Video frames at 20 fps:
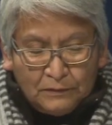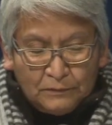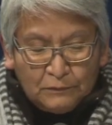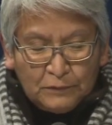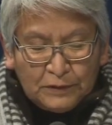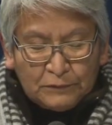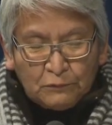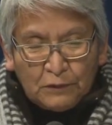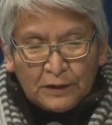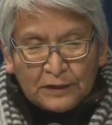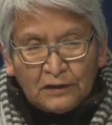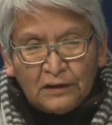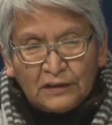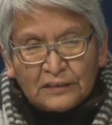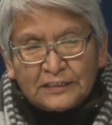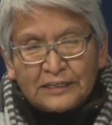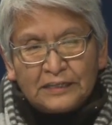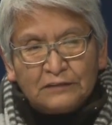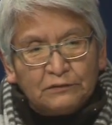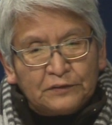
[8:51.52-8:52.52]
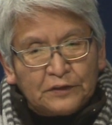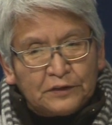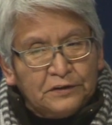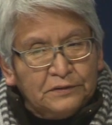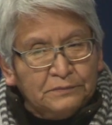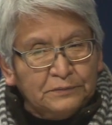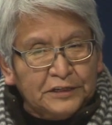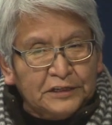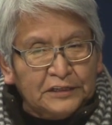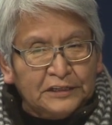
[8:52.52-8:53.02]
when one looks at the
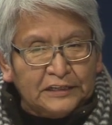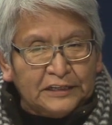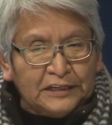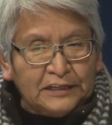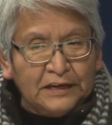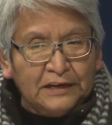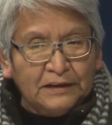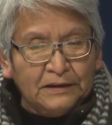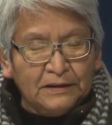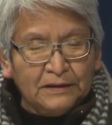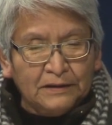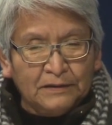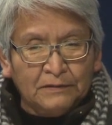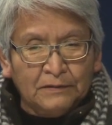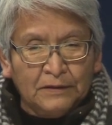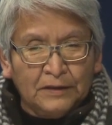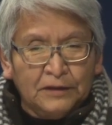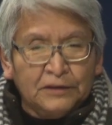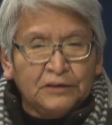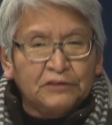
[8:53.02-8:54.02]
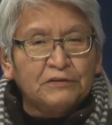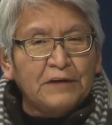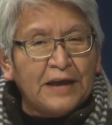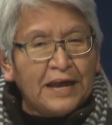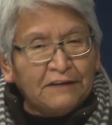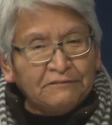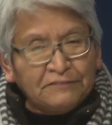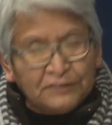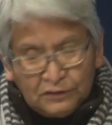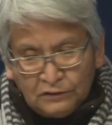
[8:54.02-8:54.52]
community, you
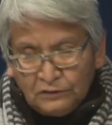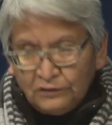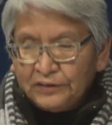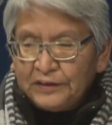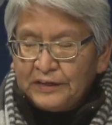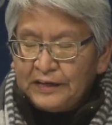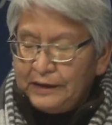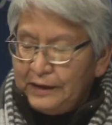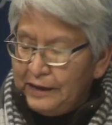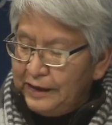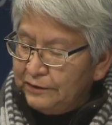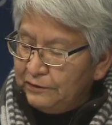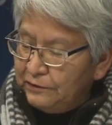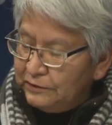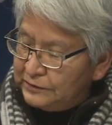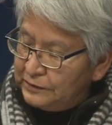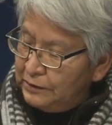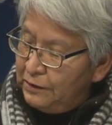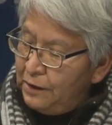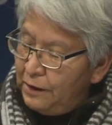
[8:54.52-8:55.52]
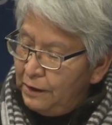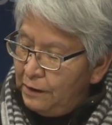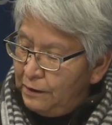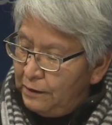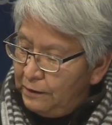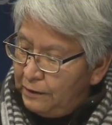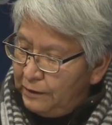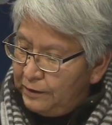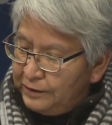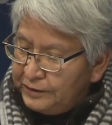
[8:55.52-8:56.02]
have to look at
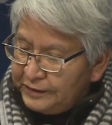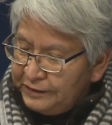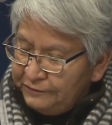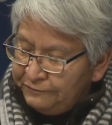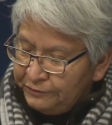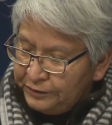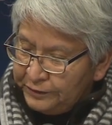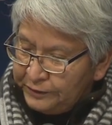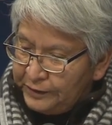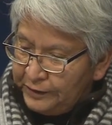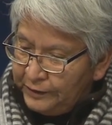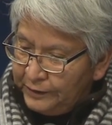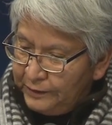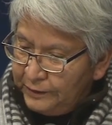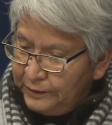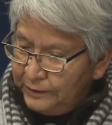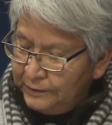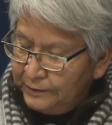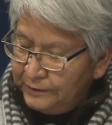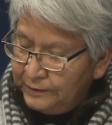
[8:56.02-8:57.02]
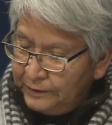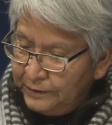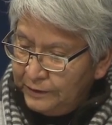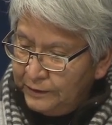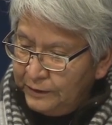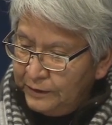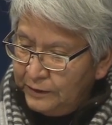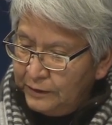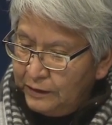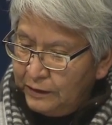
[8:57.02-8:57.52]
our different
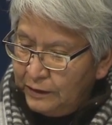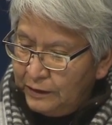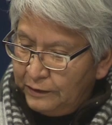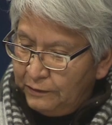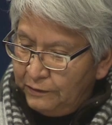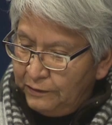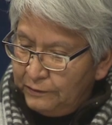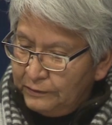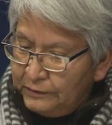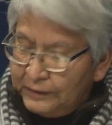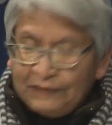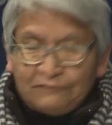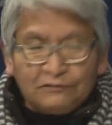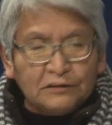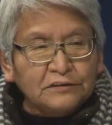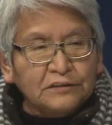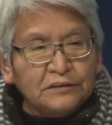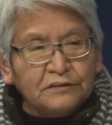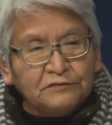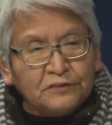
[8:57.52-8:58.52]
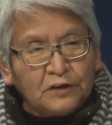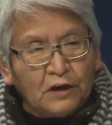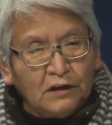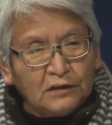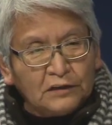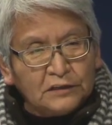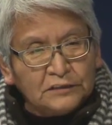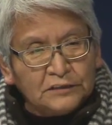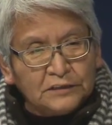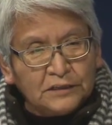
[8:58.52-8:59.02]
levels of
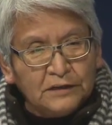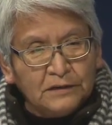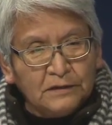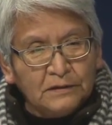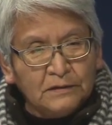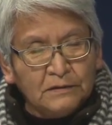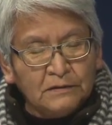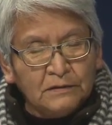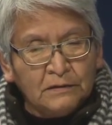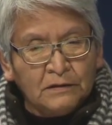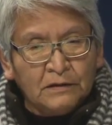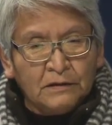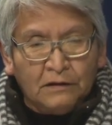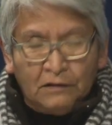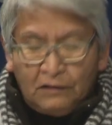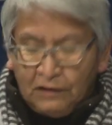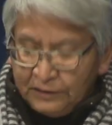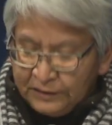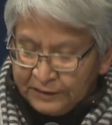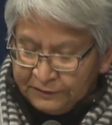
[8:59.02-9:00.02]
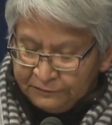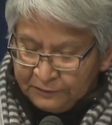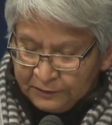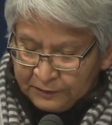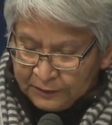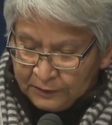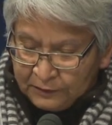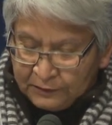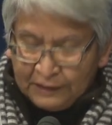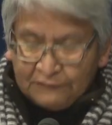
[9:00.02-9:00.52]
knowledge, are
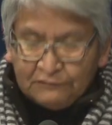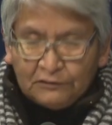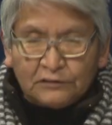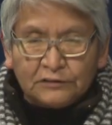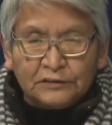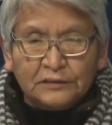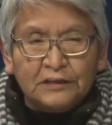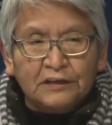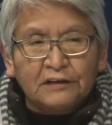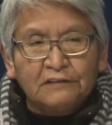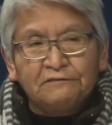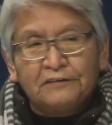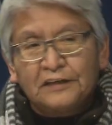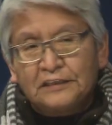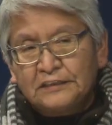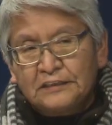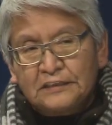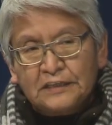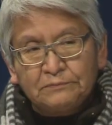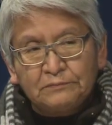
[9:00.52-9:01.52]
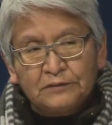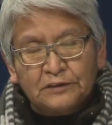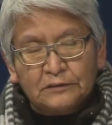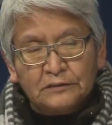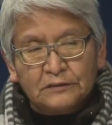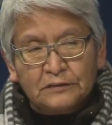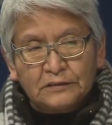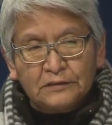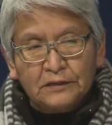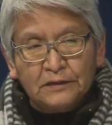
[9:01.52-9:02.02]
different levels of
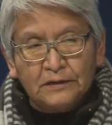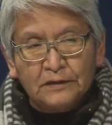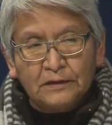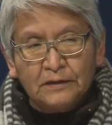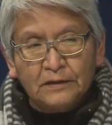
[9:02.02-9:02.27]
acceptance.